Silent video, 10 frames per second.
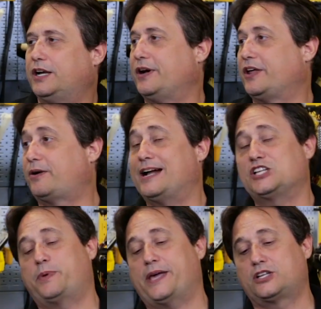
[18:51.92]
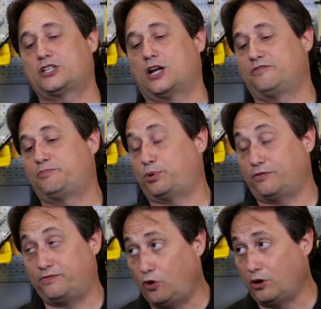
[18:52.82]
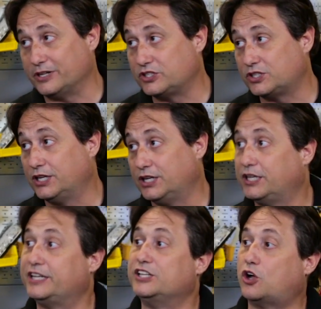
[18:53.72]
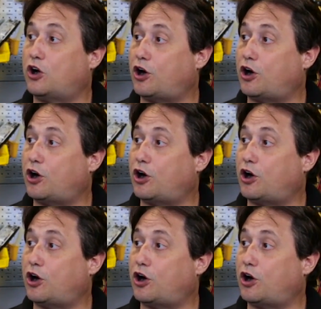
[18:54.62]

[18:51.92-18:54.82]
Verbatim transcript: Now another aspect of performance is